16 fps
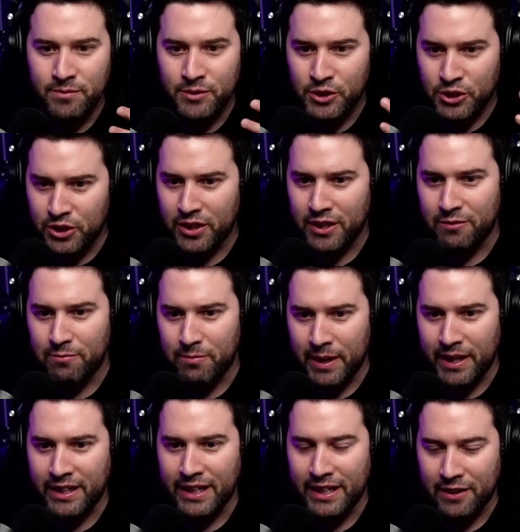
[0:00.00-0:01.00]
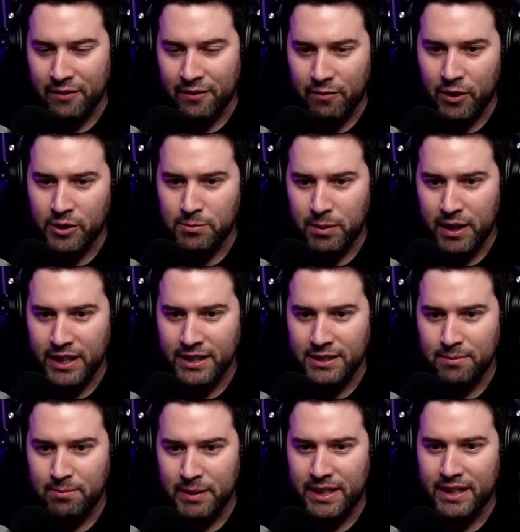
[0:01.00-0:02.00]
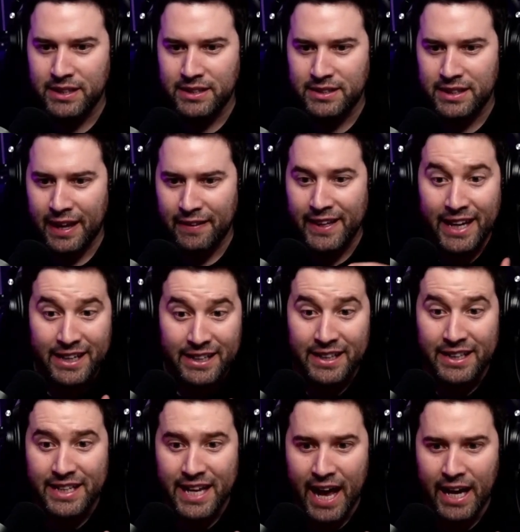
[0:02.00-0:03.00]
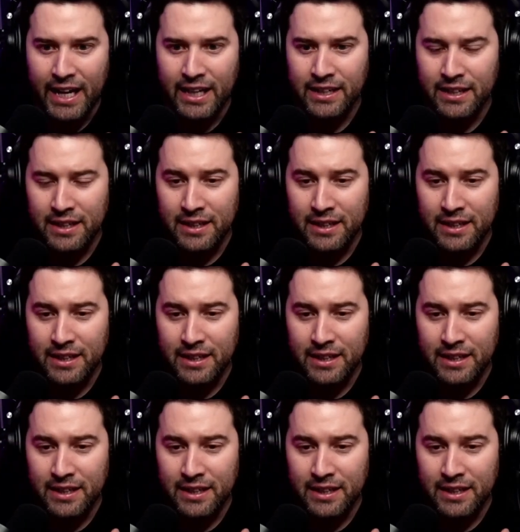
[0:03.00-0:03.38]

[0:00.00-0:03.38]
should have been in the first place. Because at the end of the day,